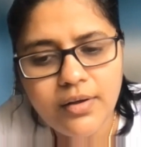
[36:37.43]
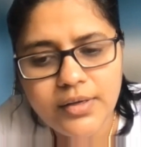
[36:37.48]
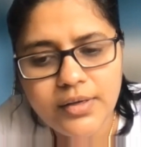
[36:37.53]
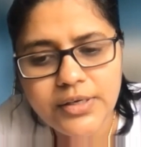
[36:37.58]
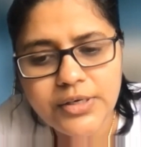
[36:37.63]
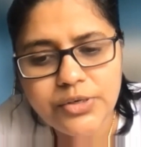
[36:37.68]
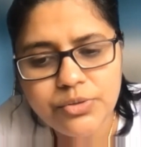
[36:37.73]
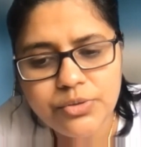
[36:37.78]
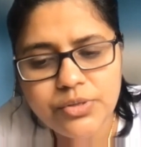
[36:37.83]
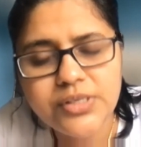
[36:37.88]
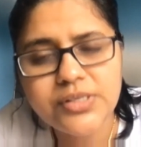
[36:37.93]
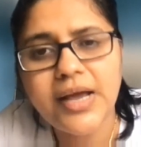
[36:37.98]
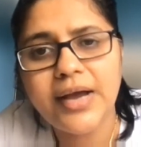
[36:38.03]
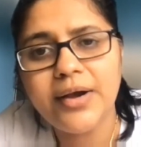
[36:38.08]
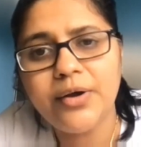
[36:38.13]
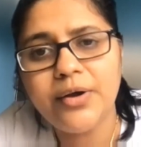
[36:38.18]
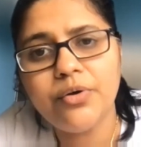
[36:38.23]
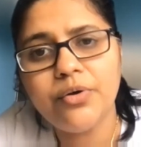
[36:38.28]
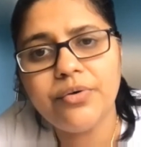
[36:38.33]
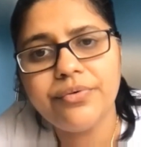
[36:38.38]
into this
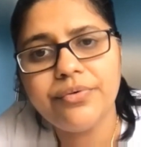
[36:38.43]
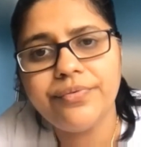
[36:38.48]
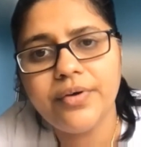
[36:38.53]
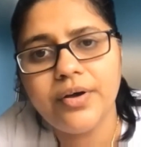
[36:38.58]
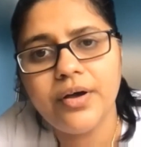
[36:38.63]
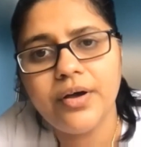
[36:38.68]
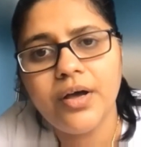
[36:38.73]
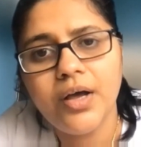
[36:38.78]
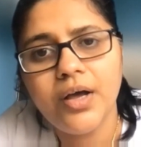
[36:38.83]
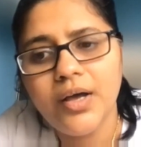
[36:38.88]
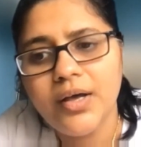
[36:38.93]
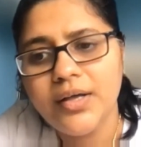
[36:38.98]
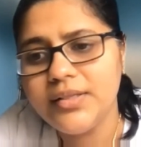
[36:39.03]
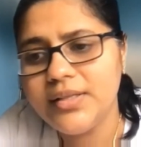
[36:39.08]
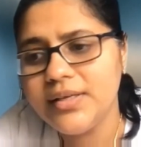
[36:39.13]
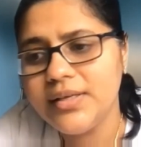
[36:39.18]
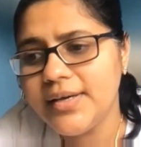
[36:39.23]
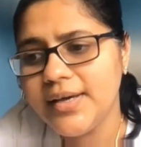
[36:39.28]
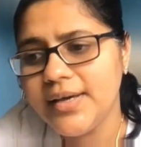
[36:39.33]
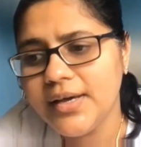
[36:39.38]
kind of
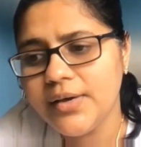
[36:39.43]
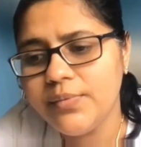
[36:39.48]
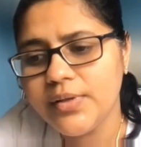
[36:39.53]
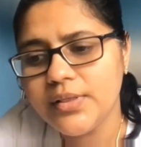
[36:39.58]
thinking